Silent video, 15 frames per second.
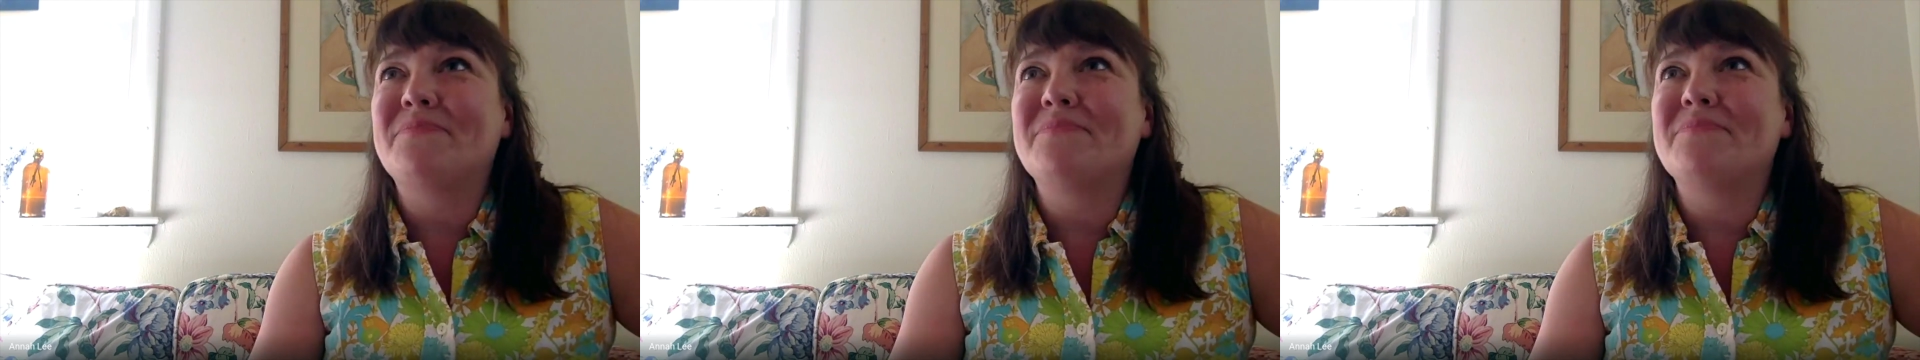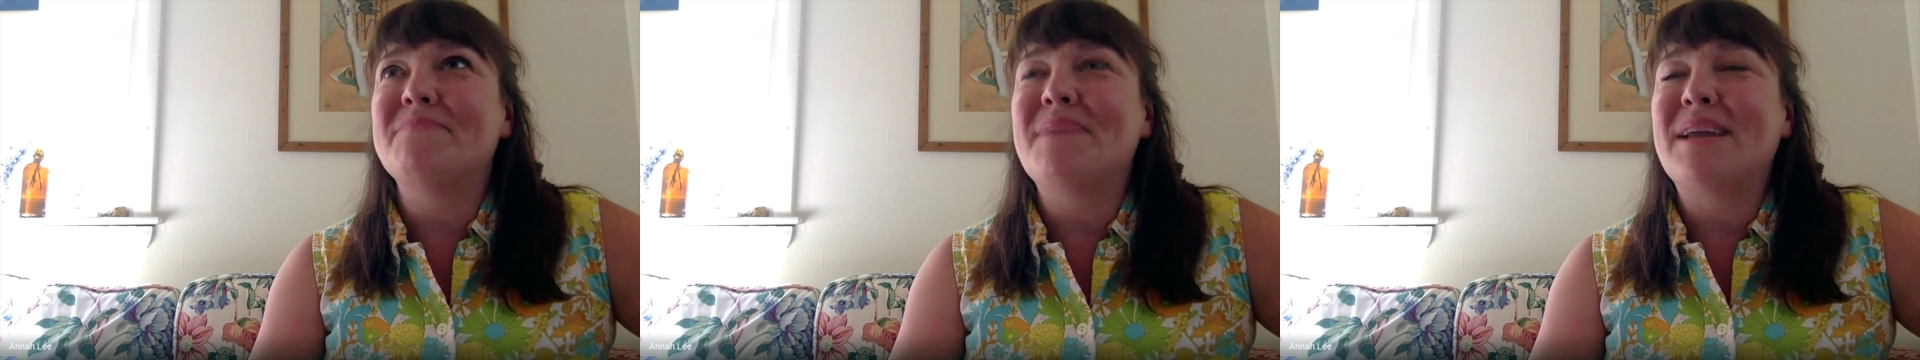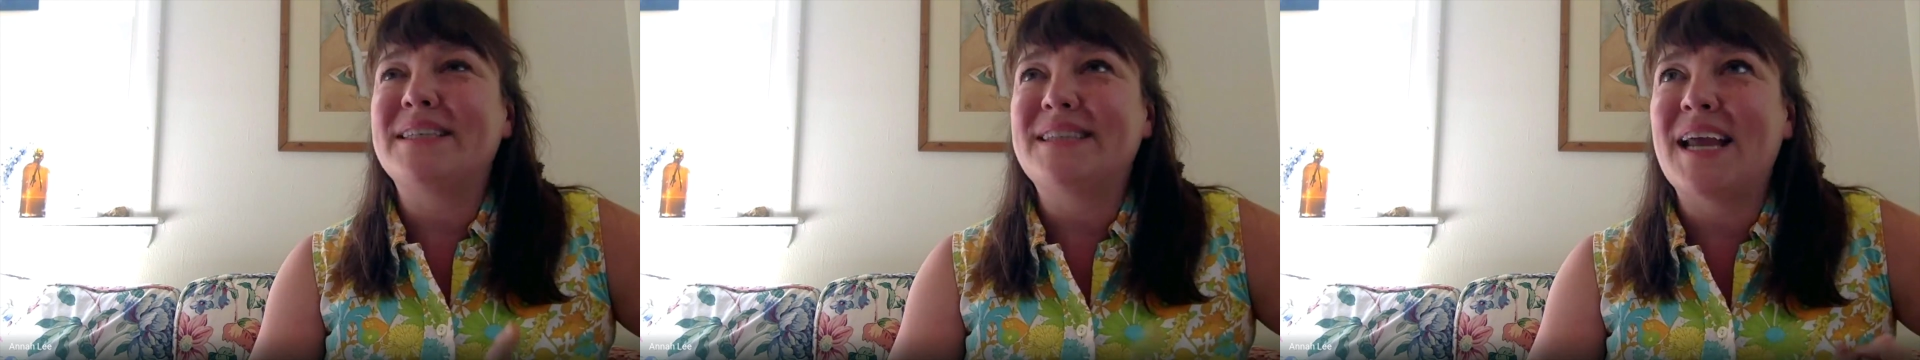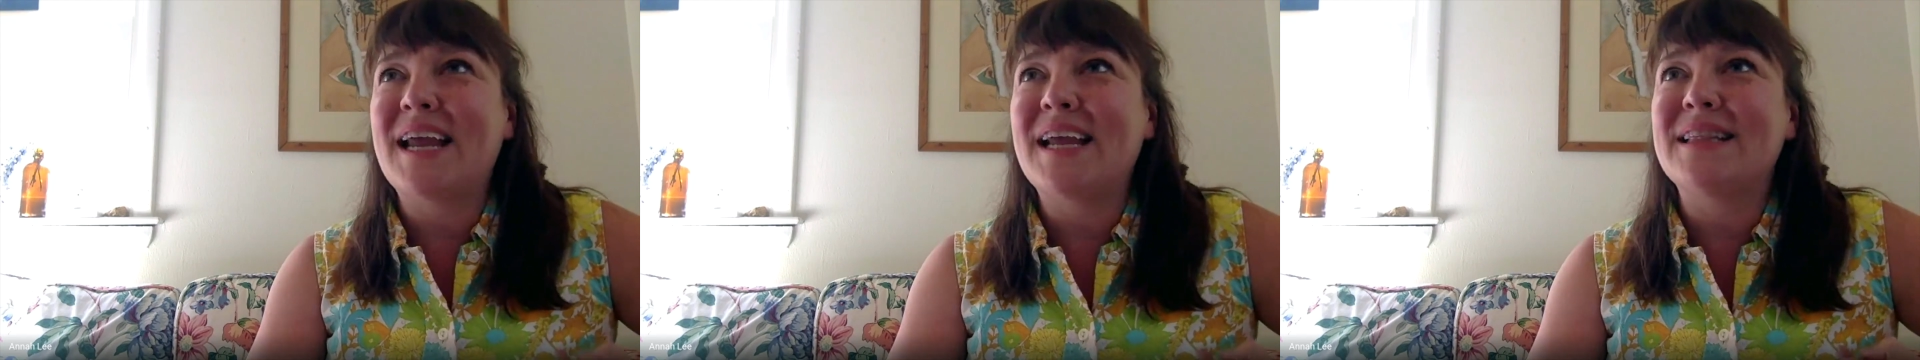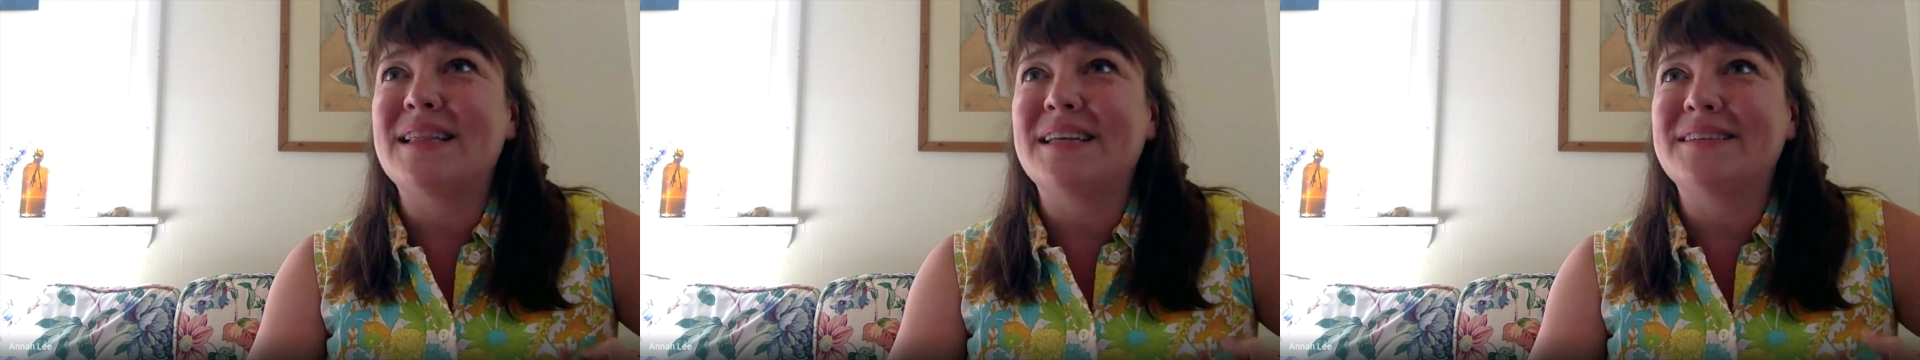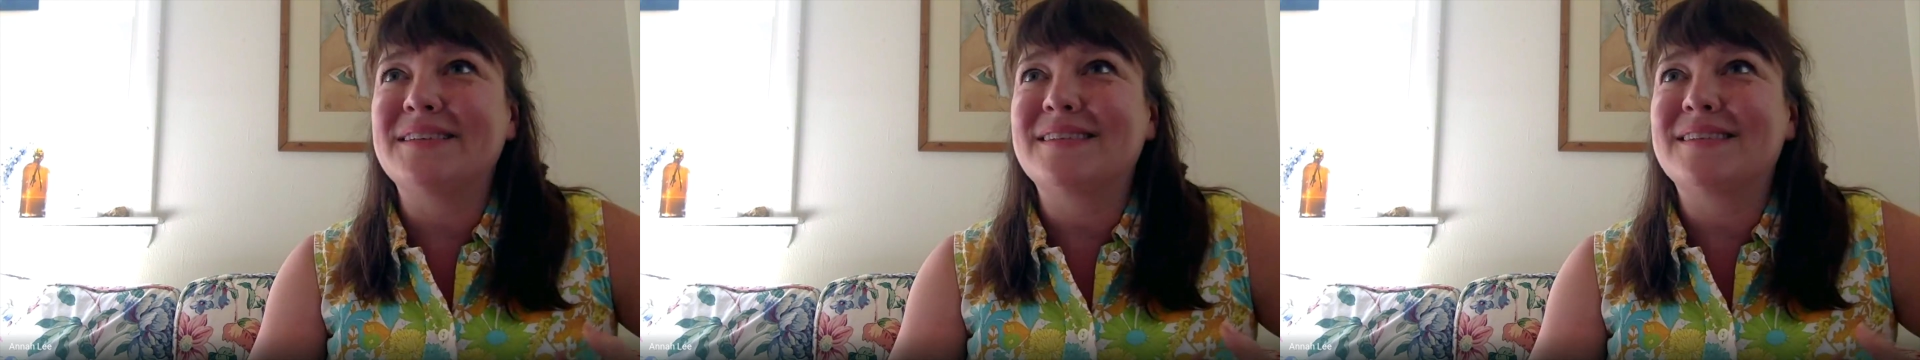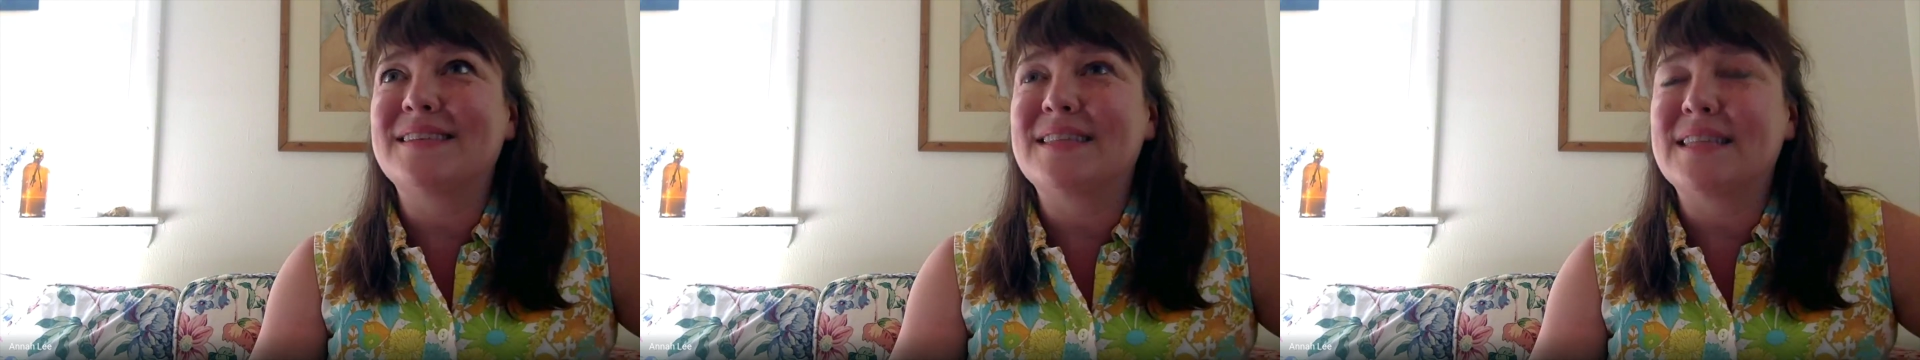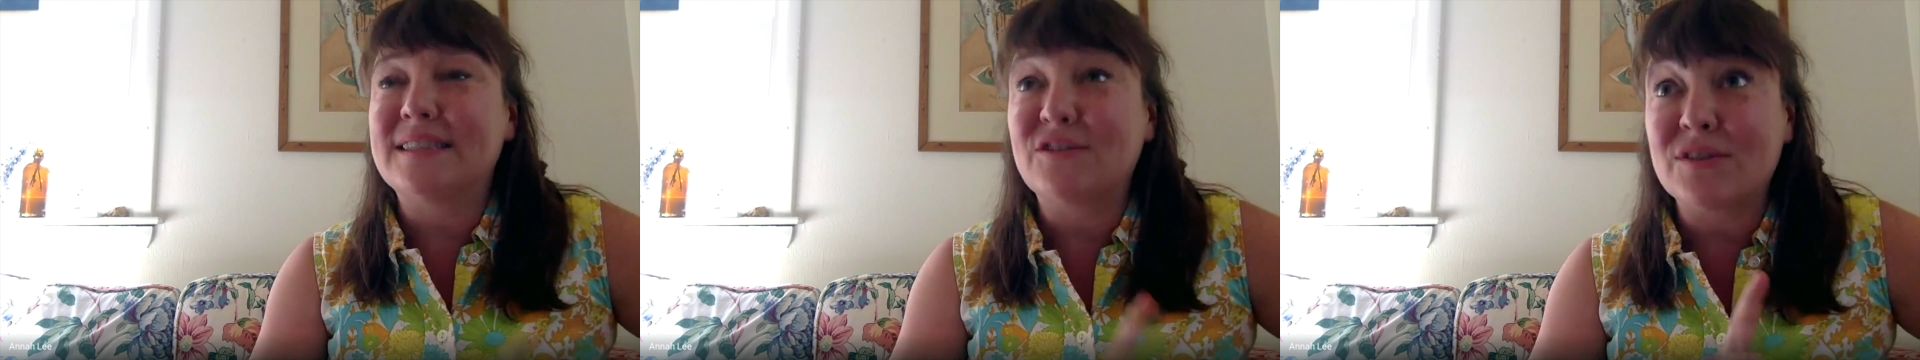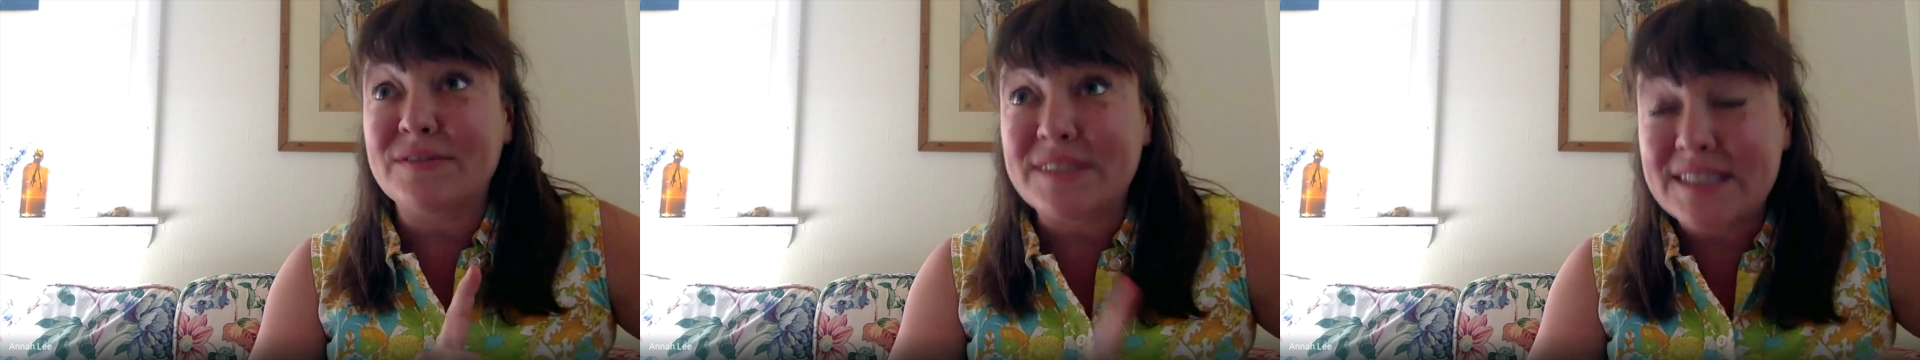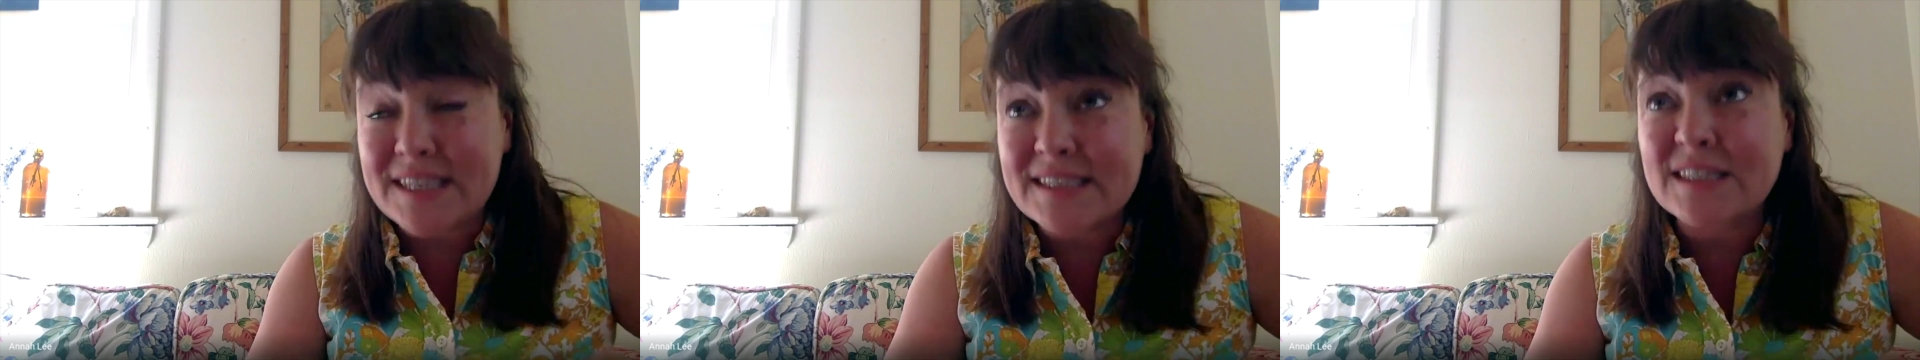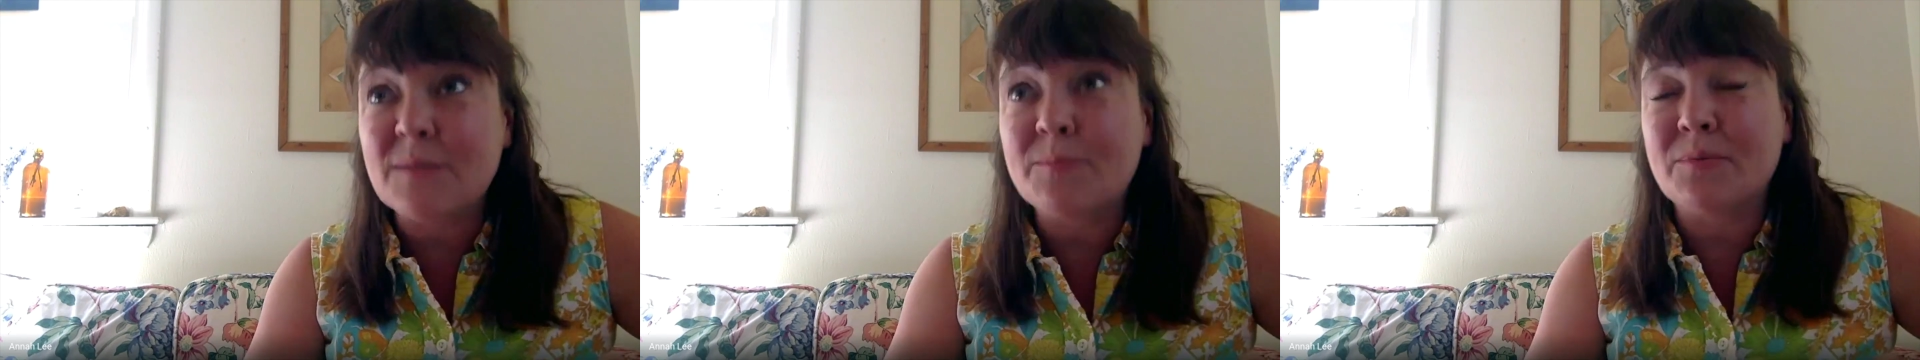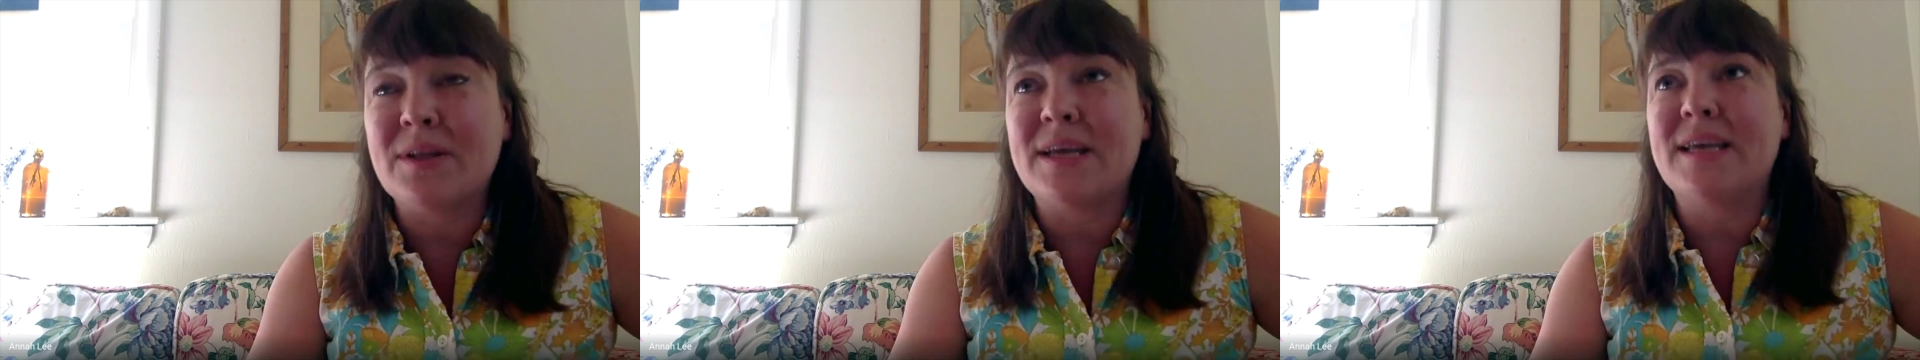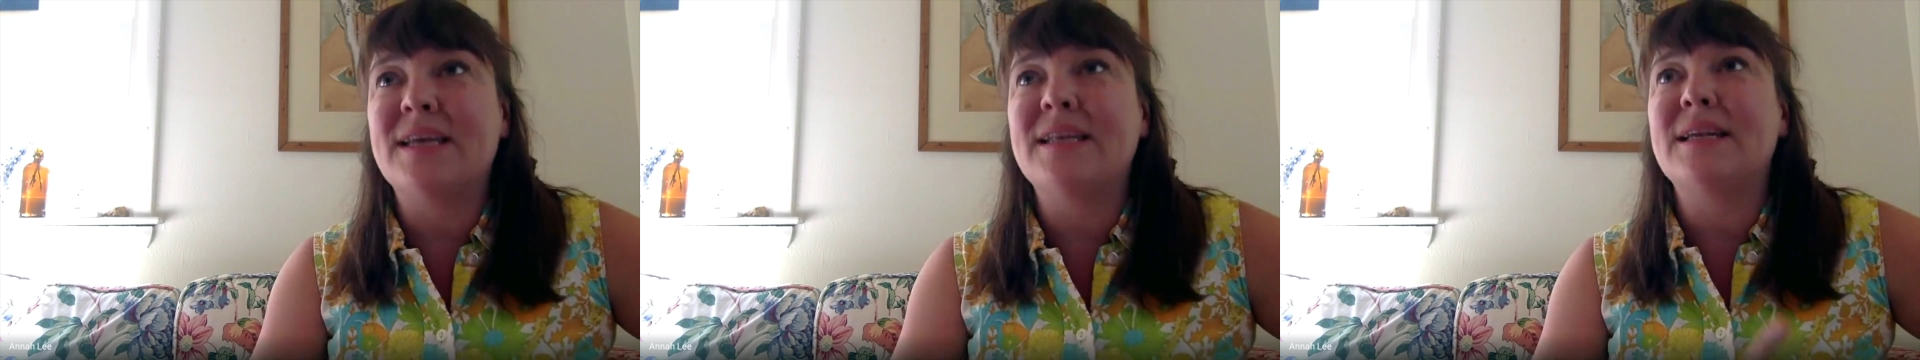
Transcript: maintain this sort of discipline